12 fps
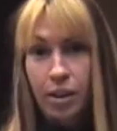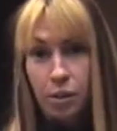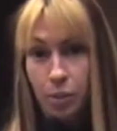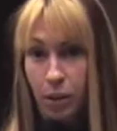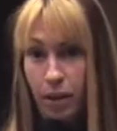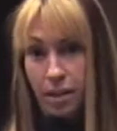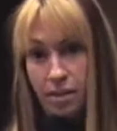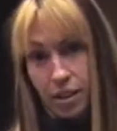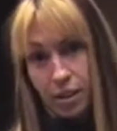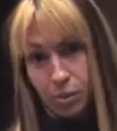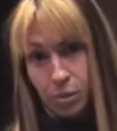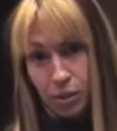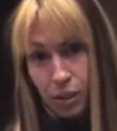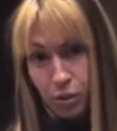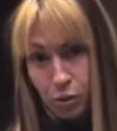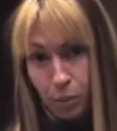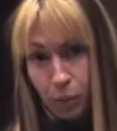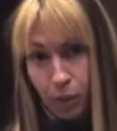28 Days with
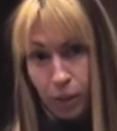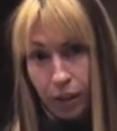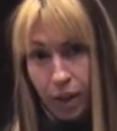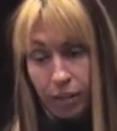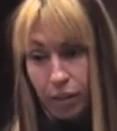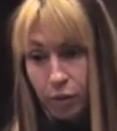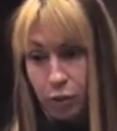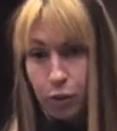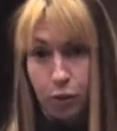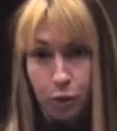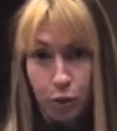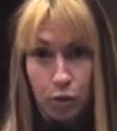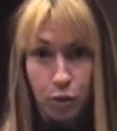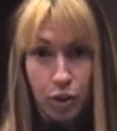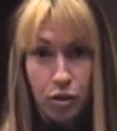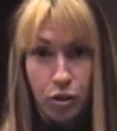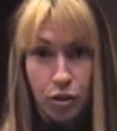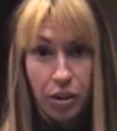Sandra Bullock. I loved her
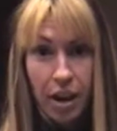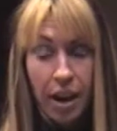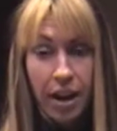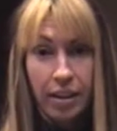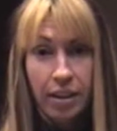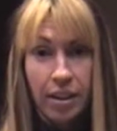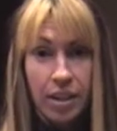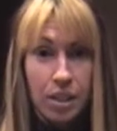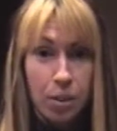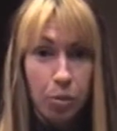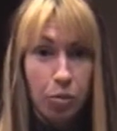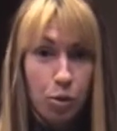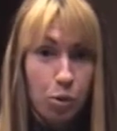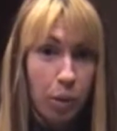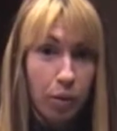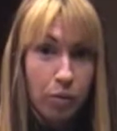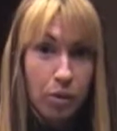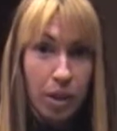frustration at some of the
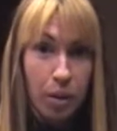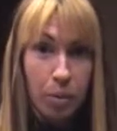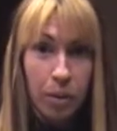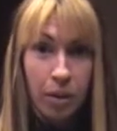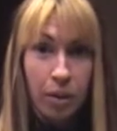12-step